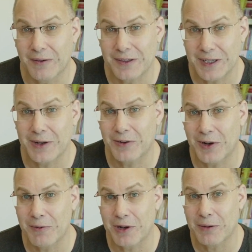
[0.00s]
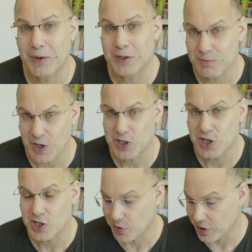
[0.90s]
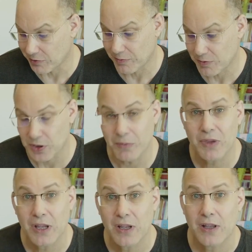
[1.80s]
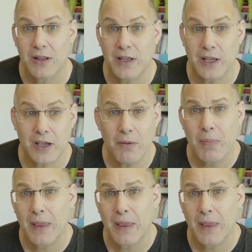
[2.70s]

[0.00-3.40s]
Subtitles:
Can't highly recommend a teacher enough. So there you go.